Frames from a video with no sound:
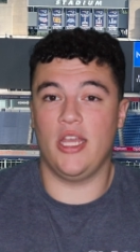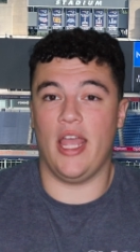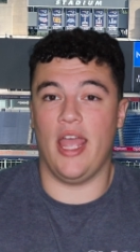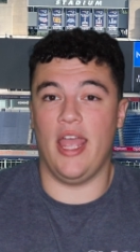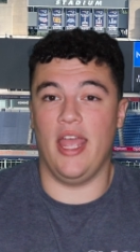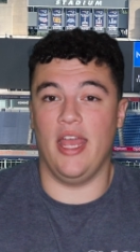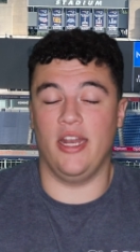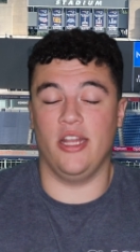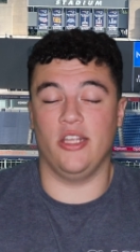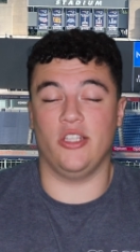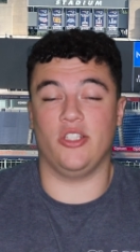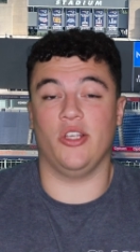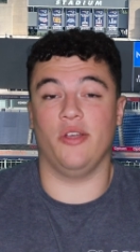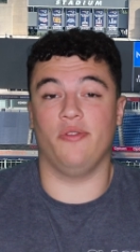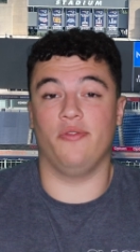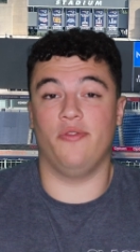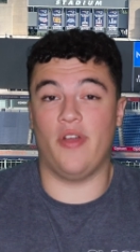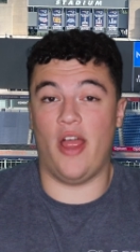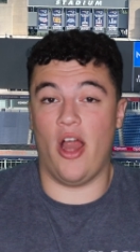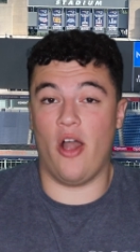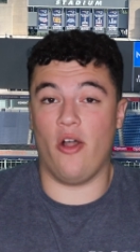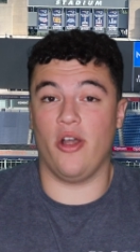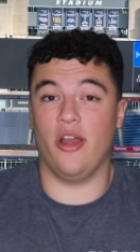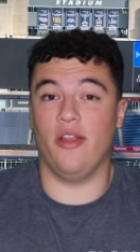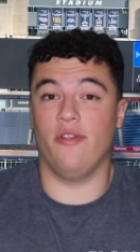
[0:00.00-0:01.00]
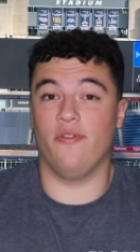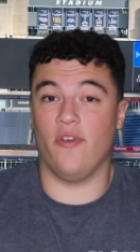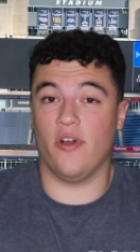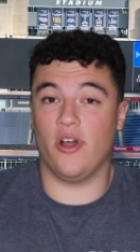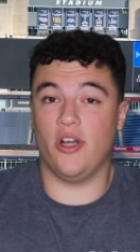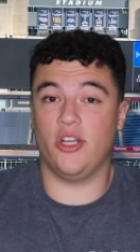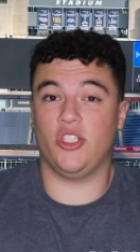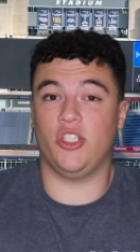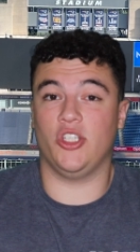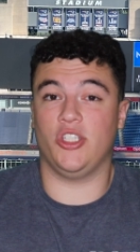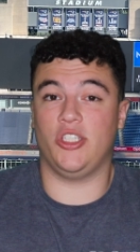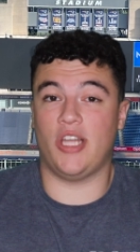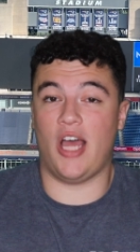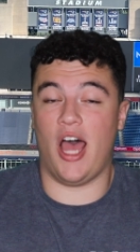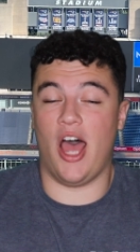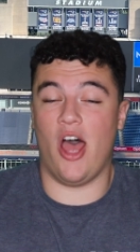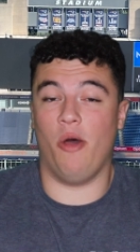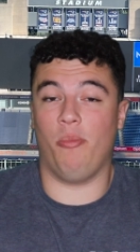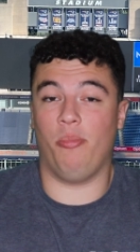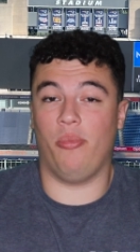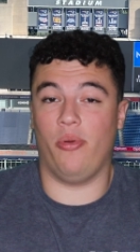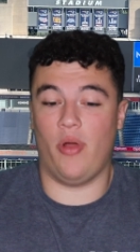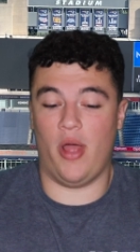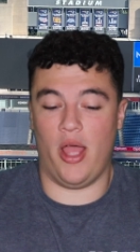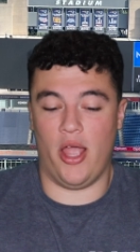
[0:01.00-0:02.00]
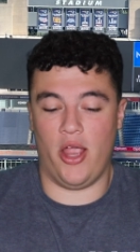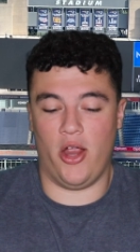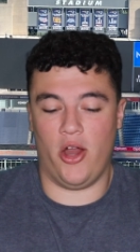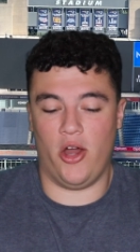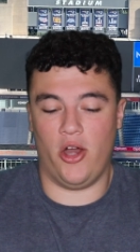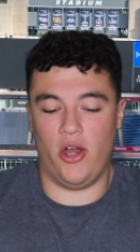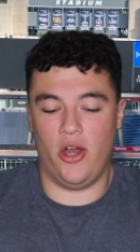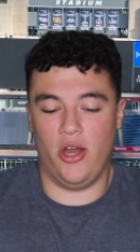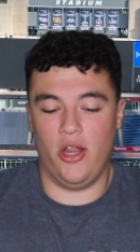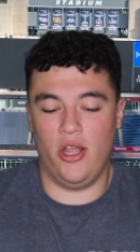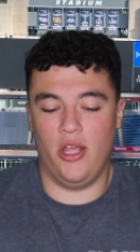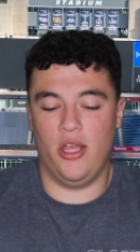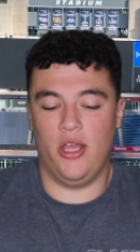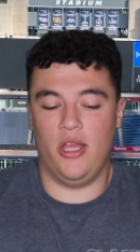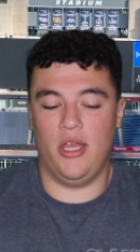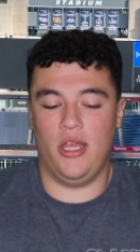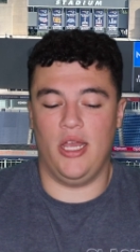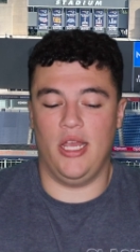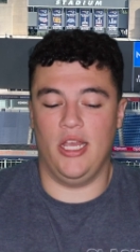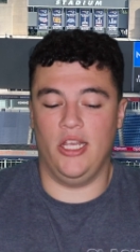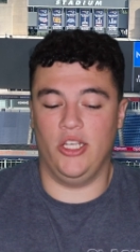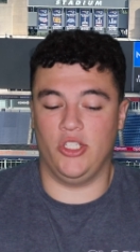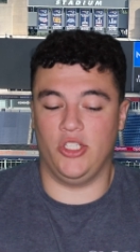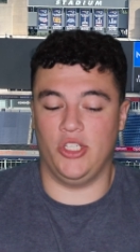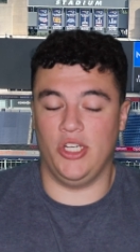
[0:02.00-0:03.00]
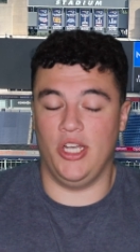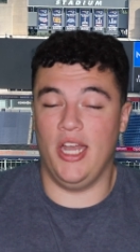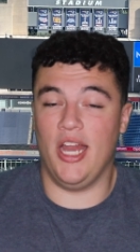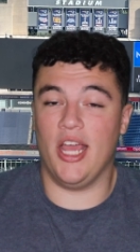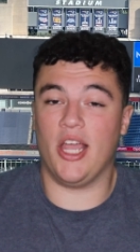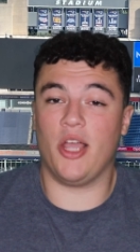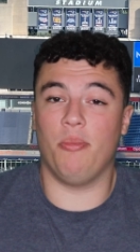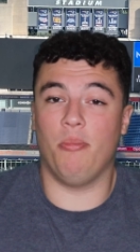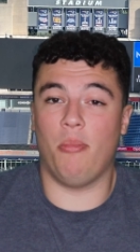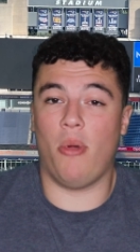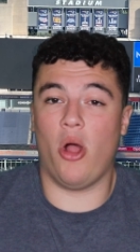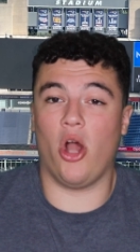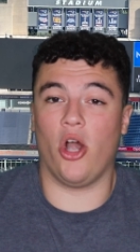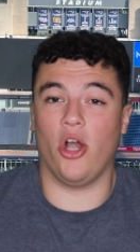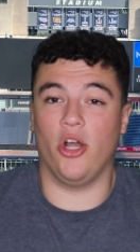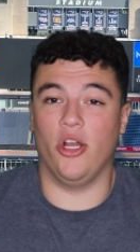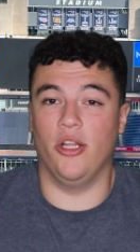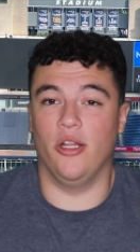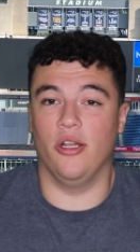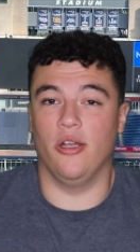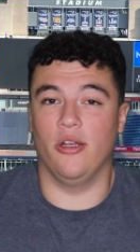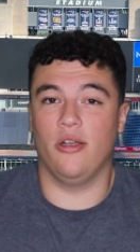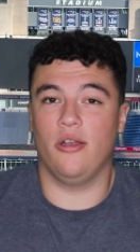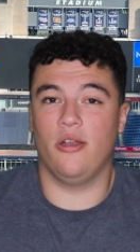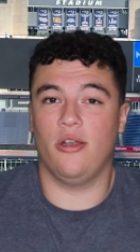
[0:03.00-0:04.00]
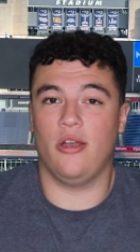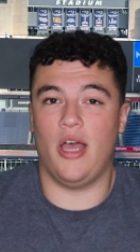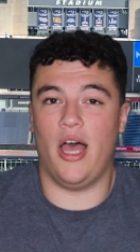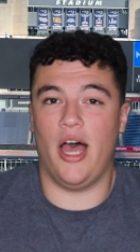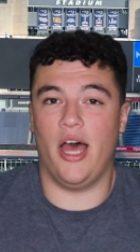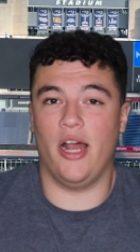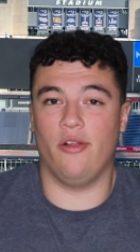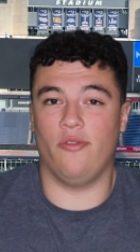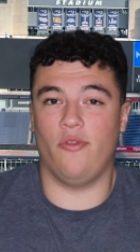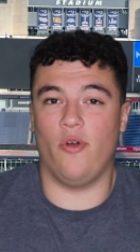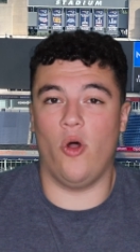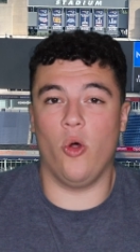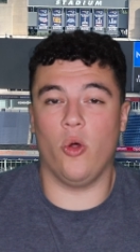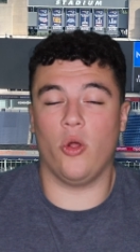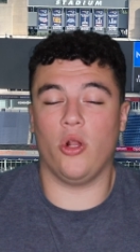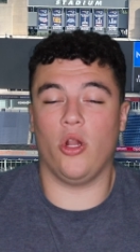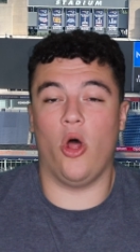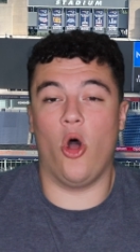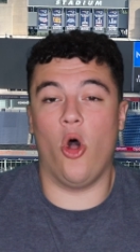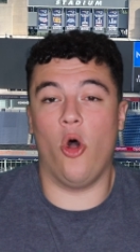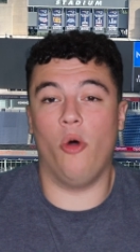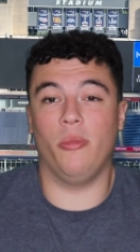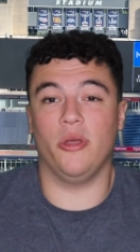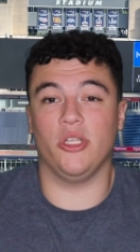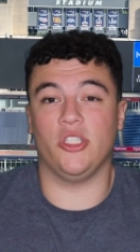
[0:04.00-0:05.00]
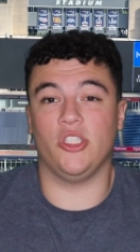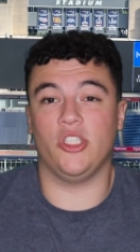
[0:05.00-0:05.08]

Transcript: and is a very versatile player, is Nick Martin out of Oklahoma